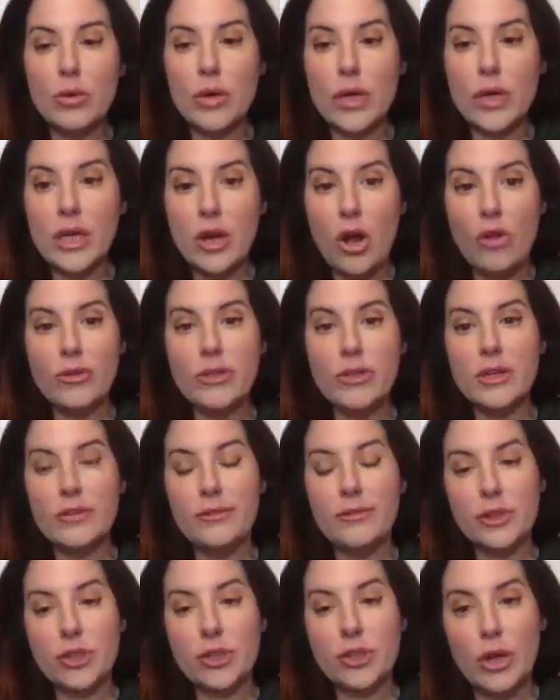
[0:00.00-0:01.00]
in all these
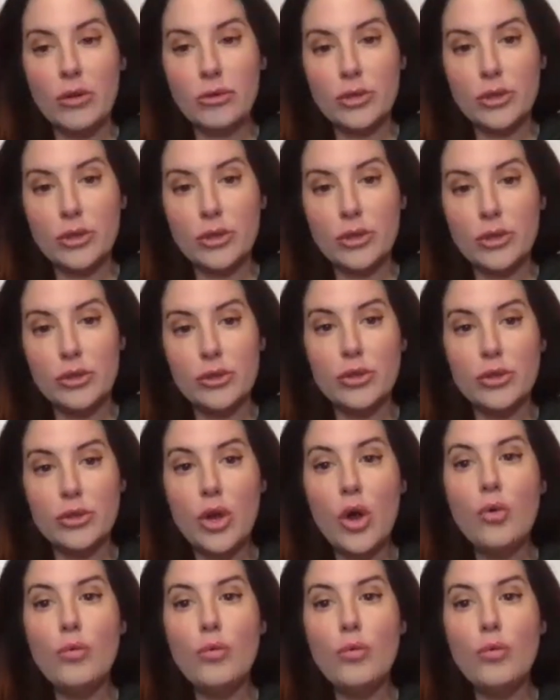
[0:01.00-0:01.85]
different shelters,